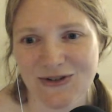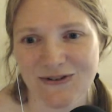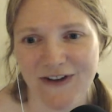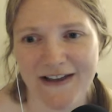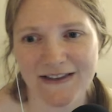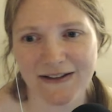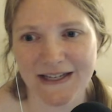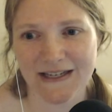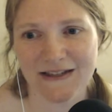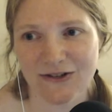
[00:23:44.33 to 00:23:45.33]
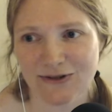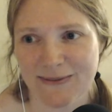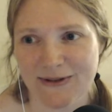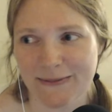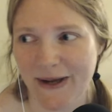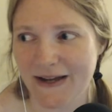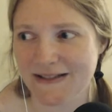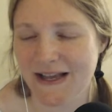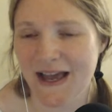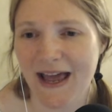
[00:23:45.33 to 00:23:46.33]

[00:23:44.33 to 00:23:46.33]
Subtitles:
you can find the link in the description box.